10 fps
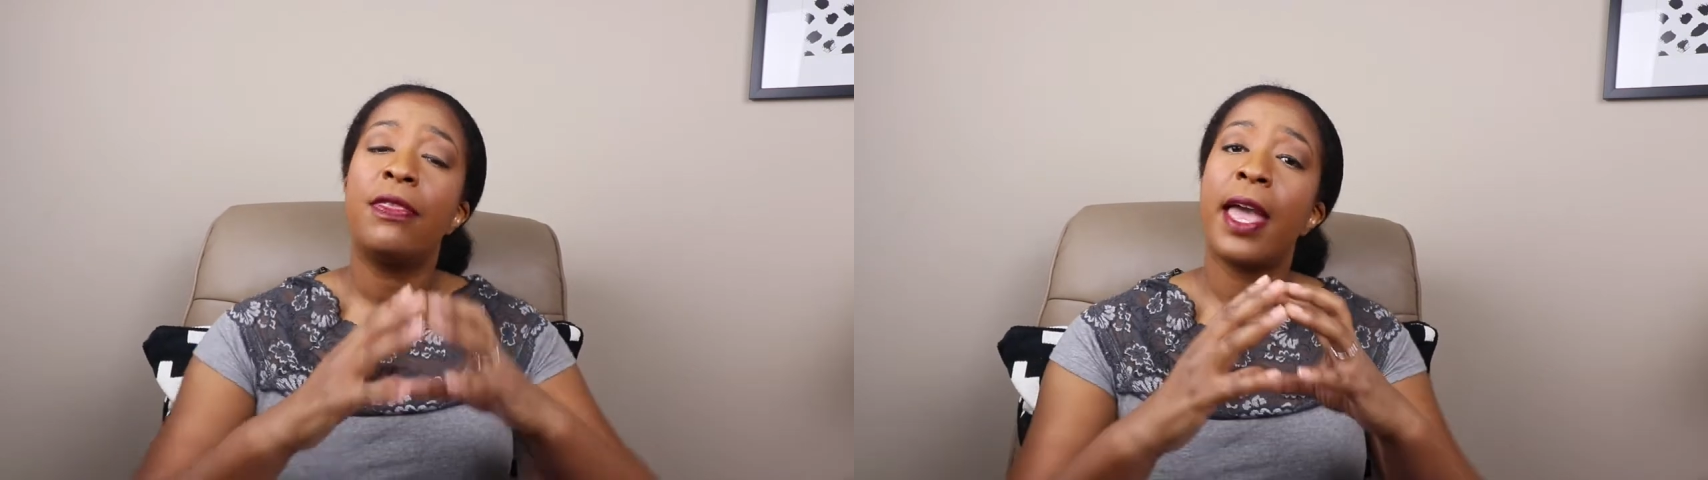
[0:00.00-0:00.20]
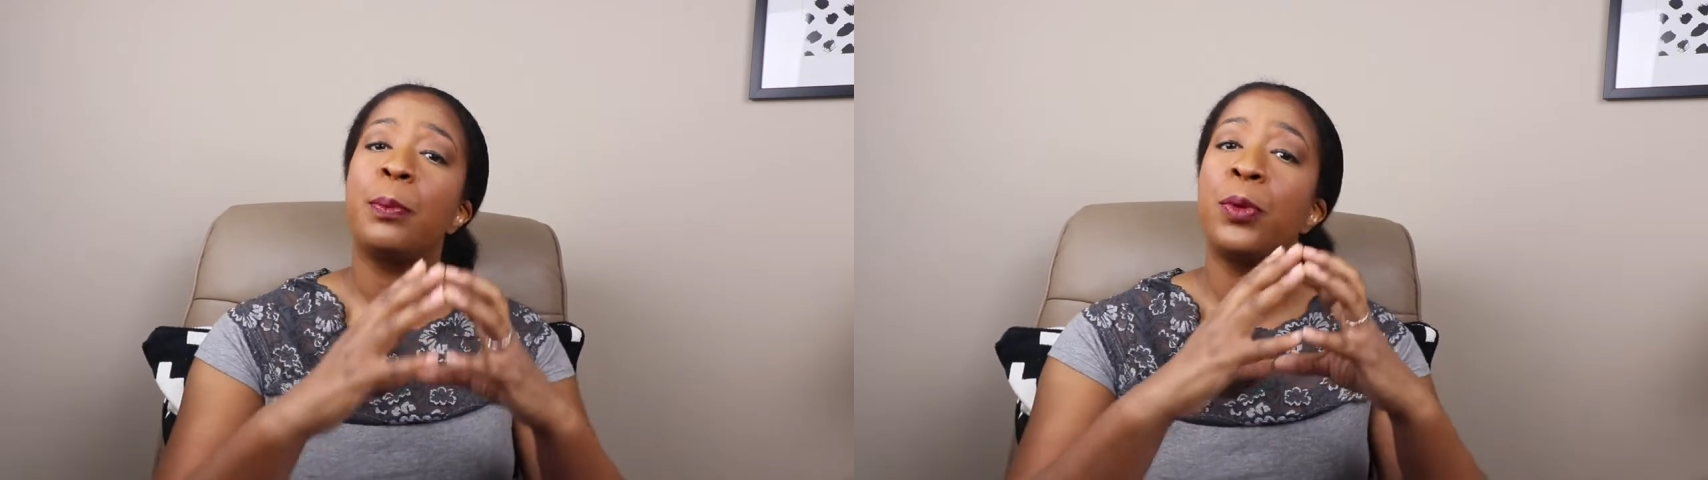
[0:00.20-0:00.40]

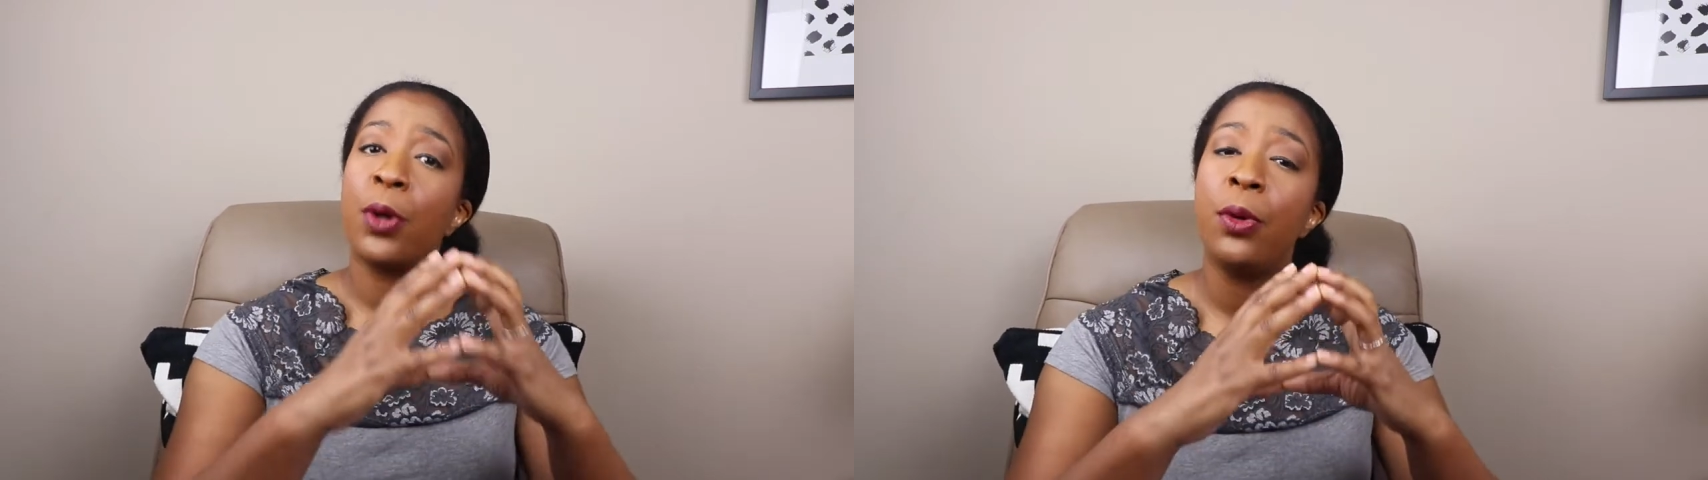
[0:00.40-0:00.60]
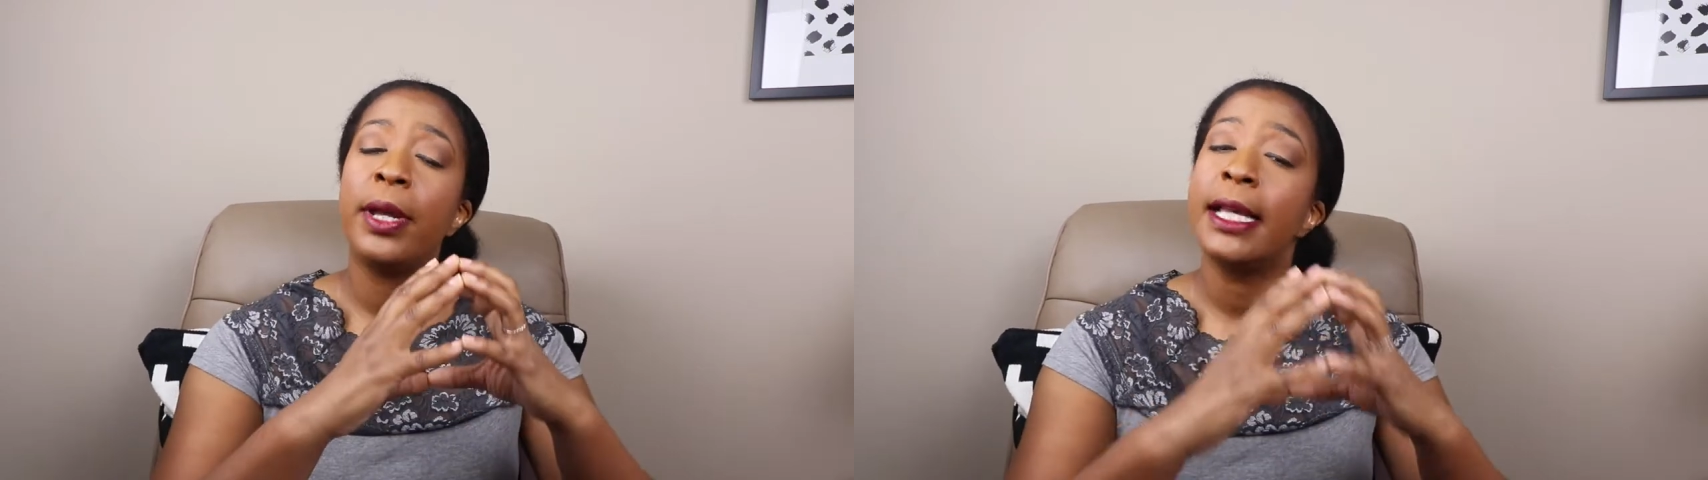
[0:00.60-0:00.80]
that
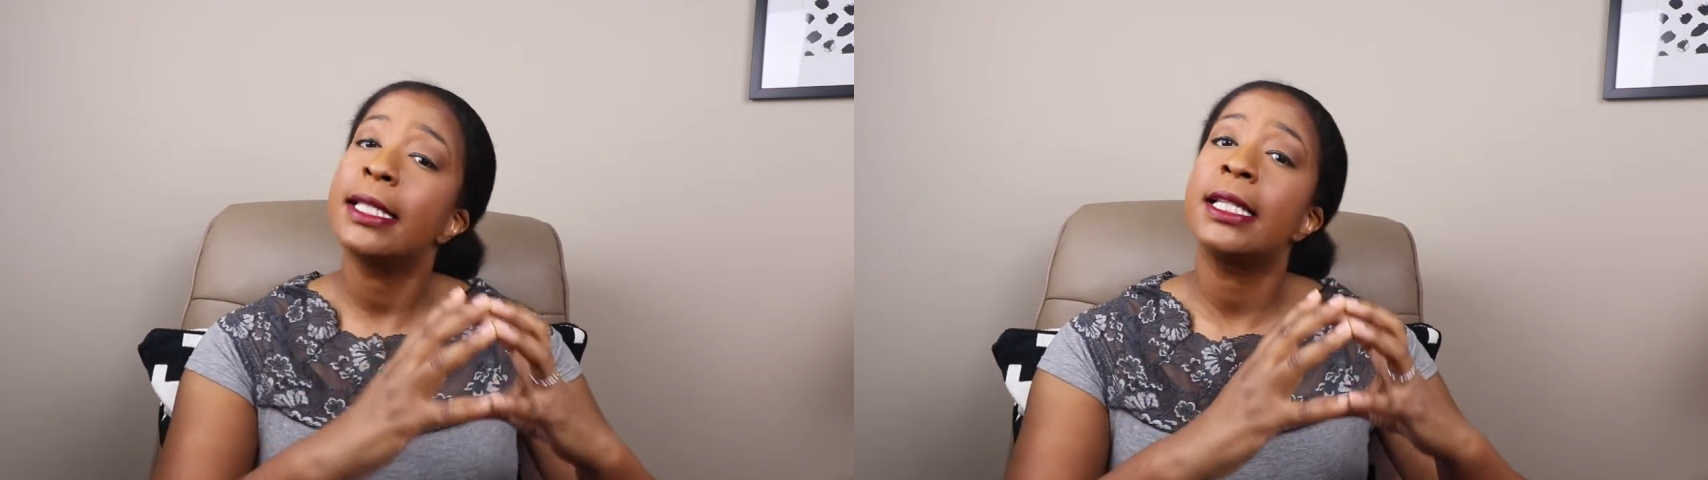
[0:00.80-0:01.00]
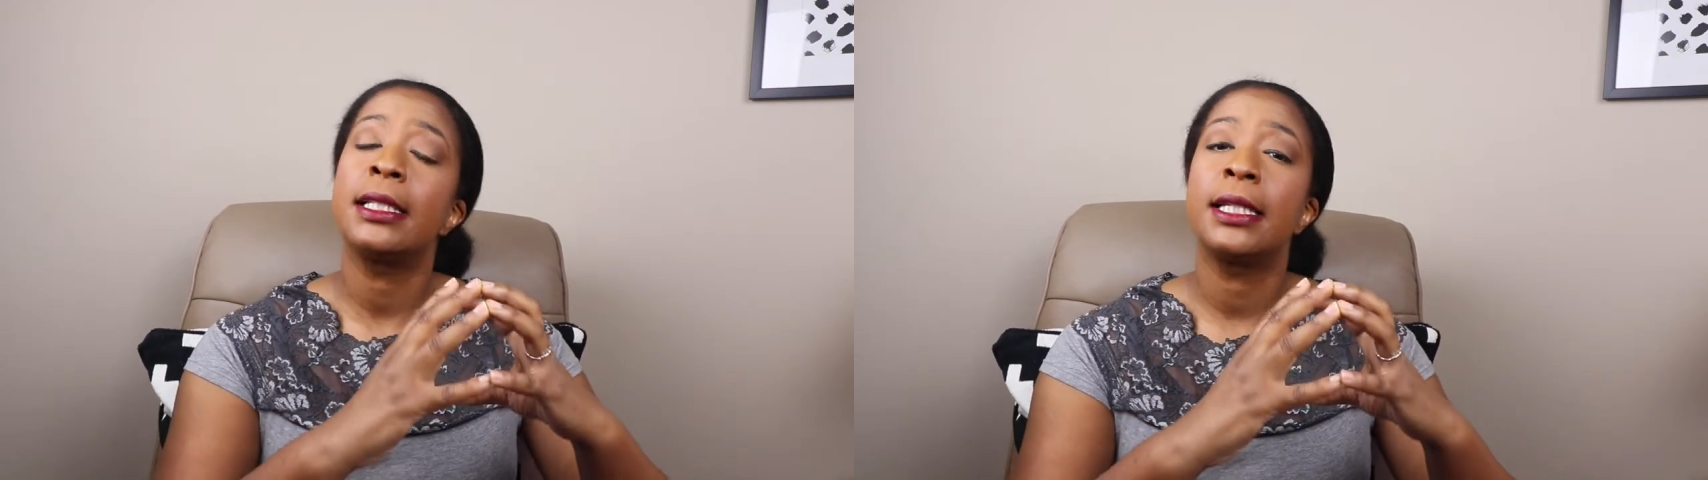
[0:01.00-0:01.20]

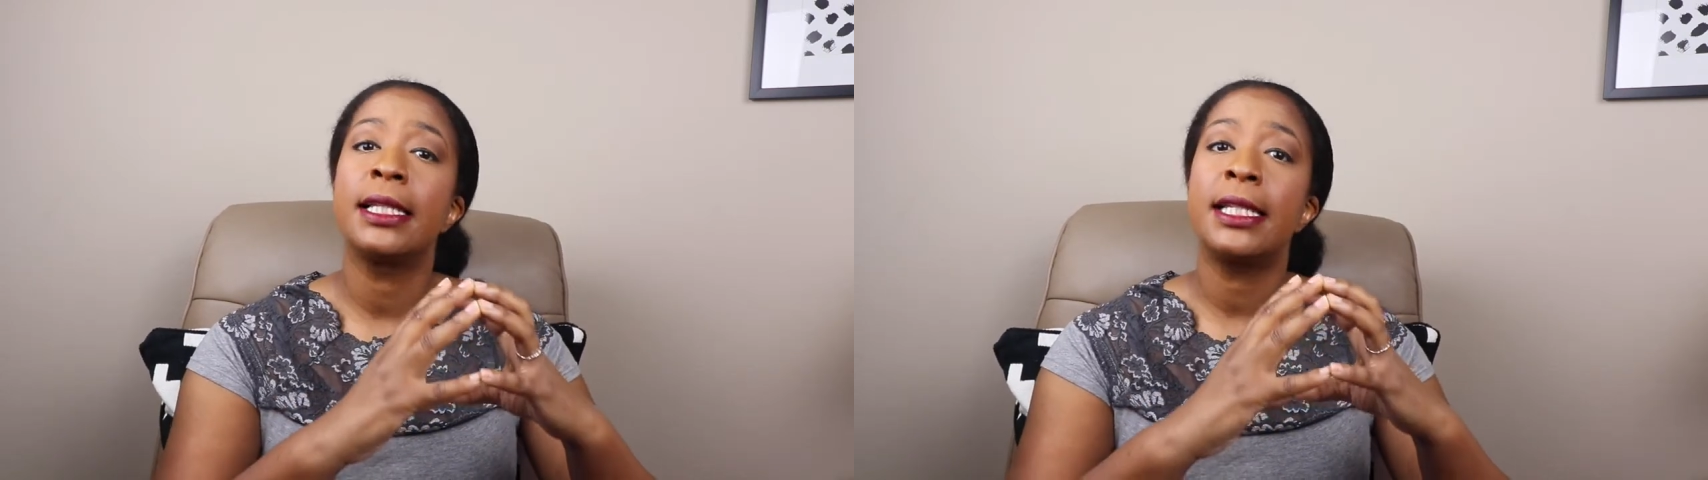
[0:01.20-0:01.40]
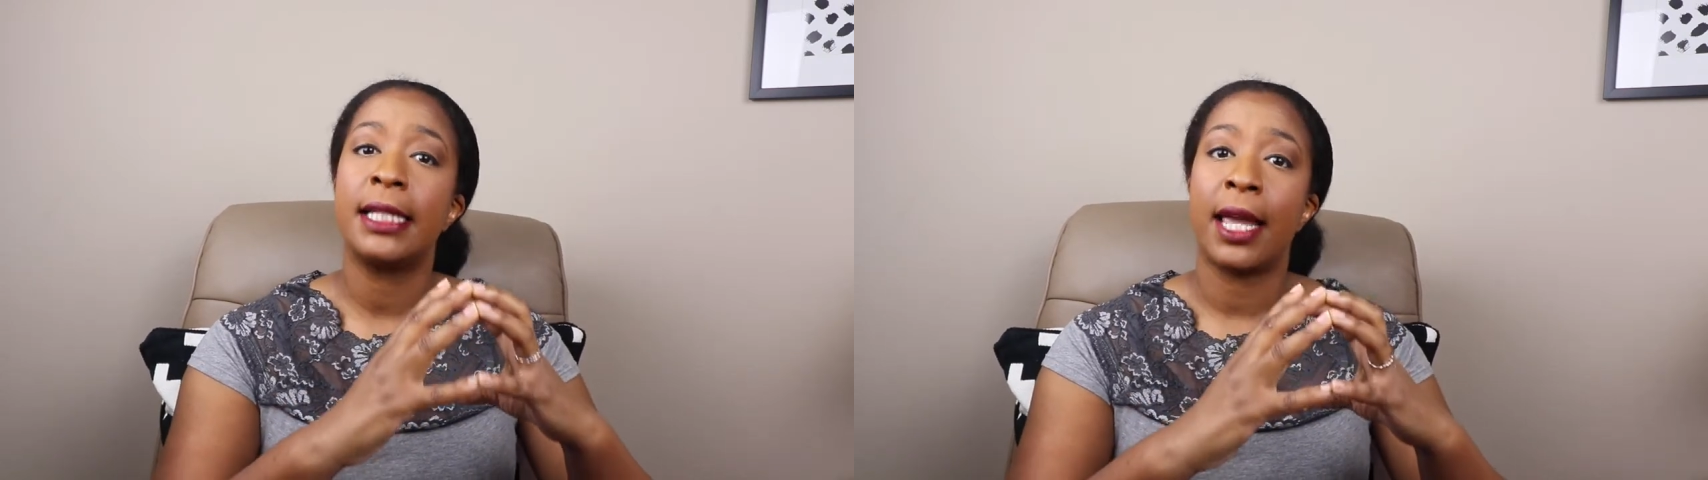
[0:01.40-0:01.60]

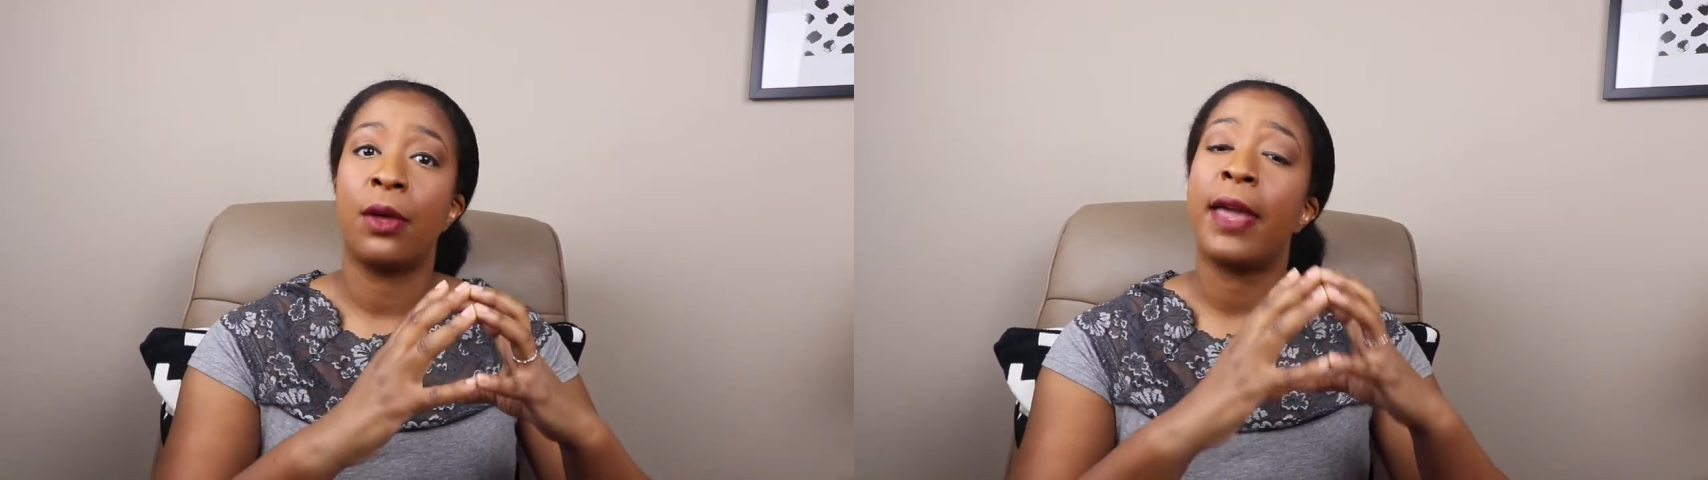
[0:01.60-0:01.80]
proinsulin cell,